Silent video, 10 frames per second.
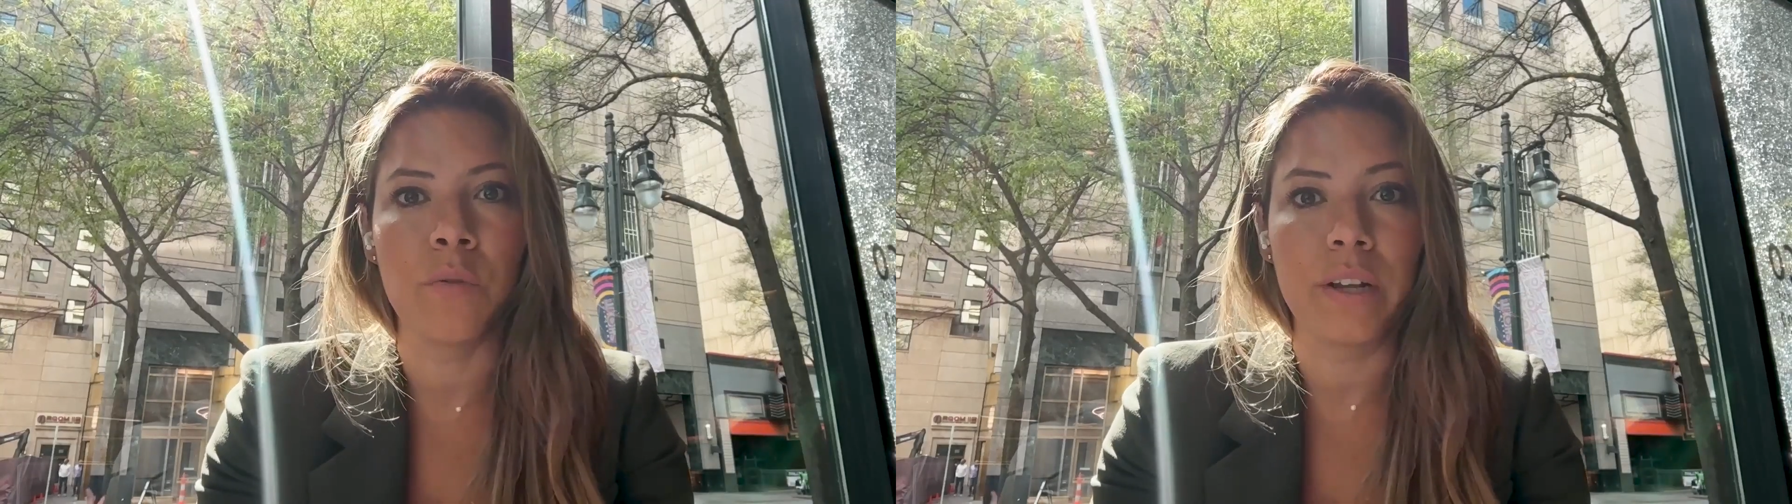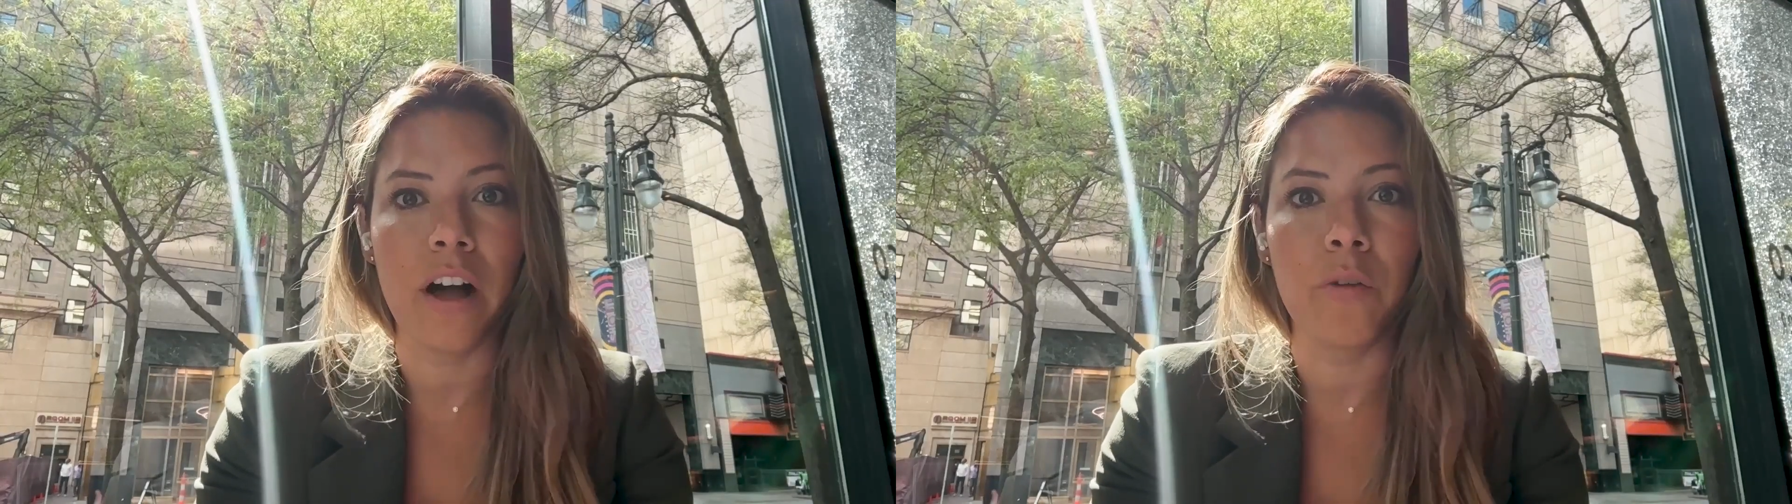
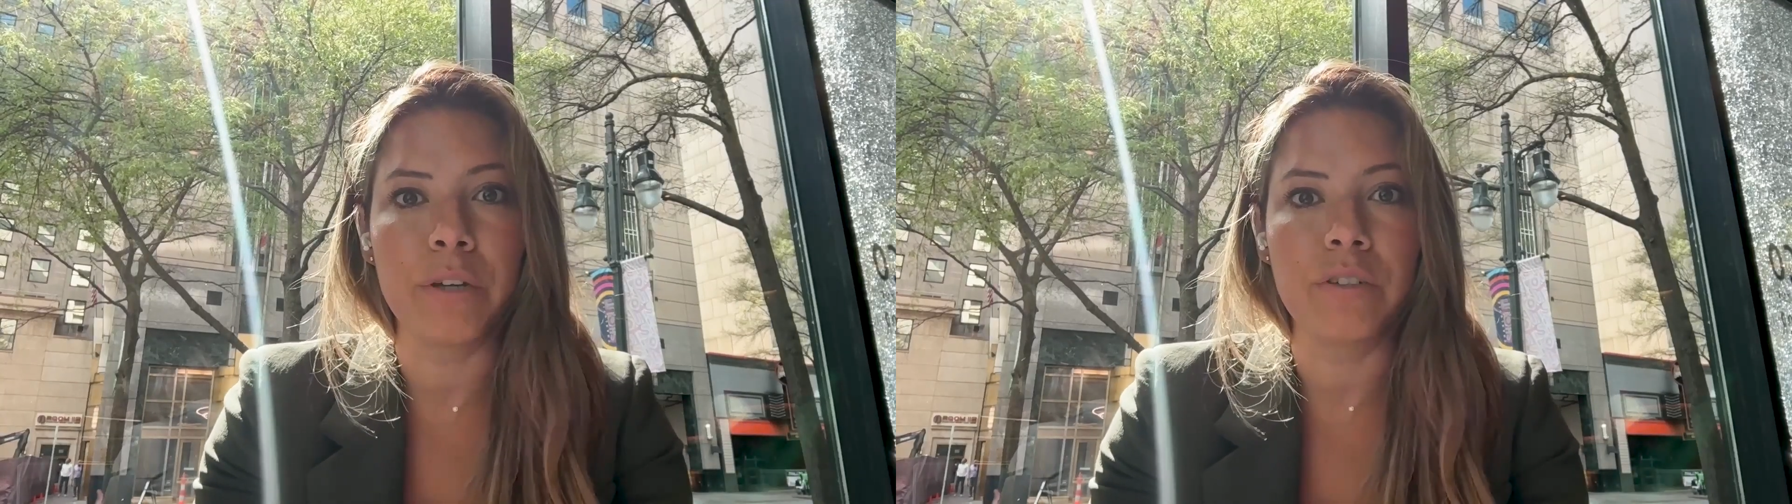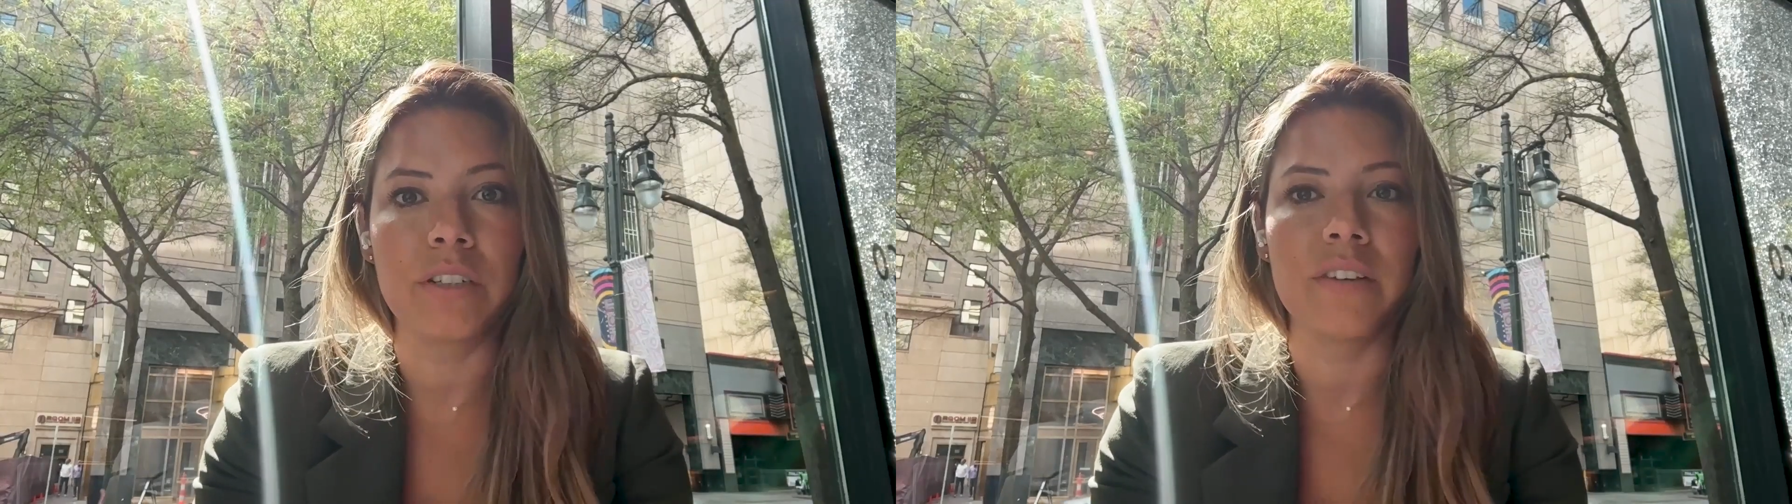will help
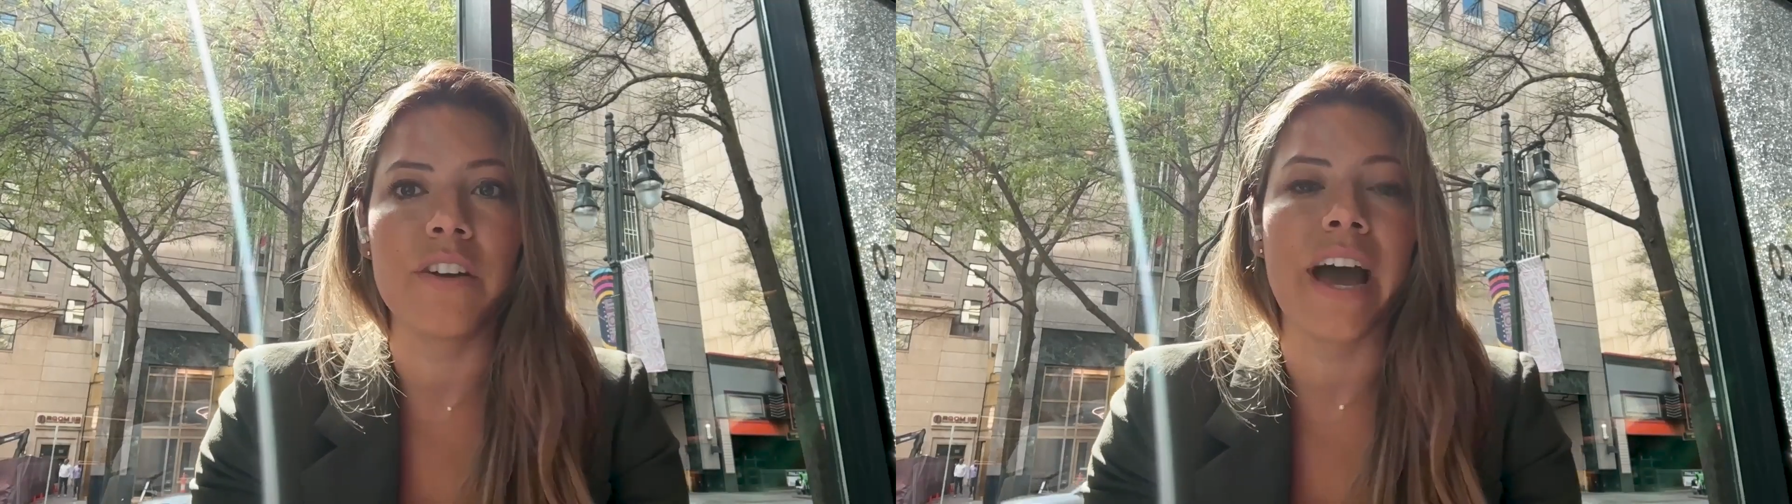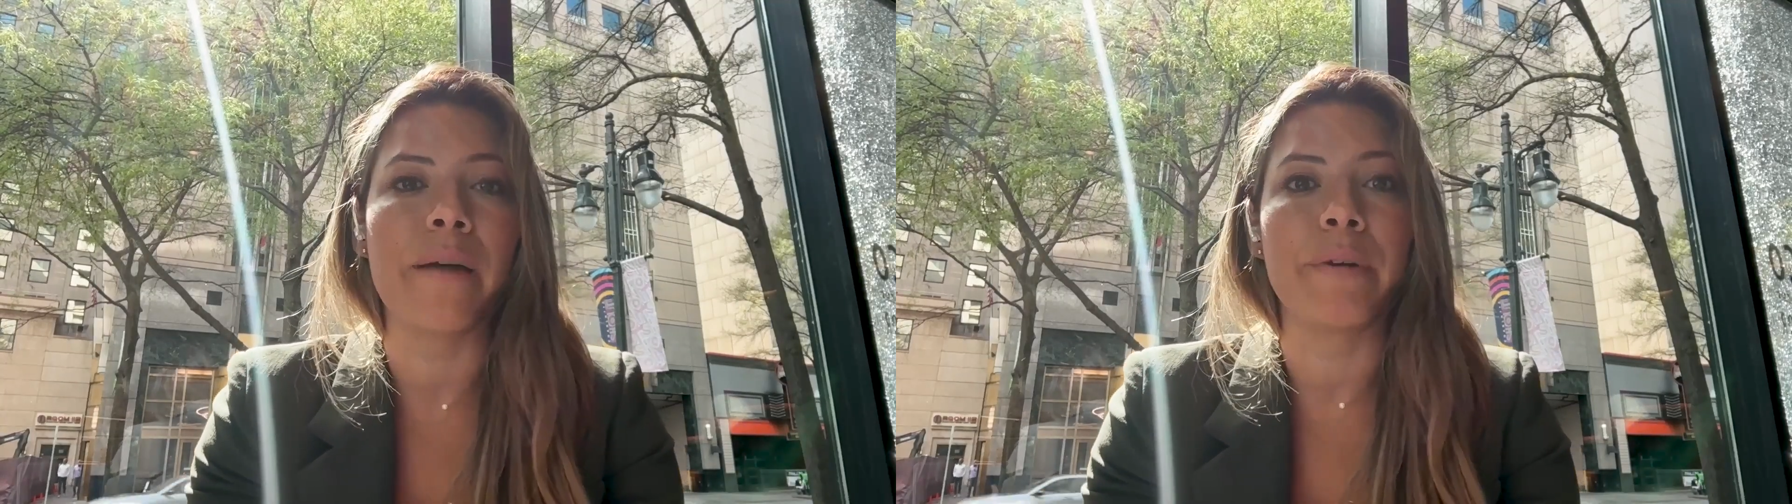you deliver that.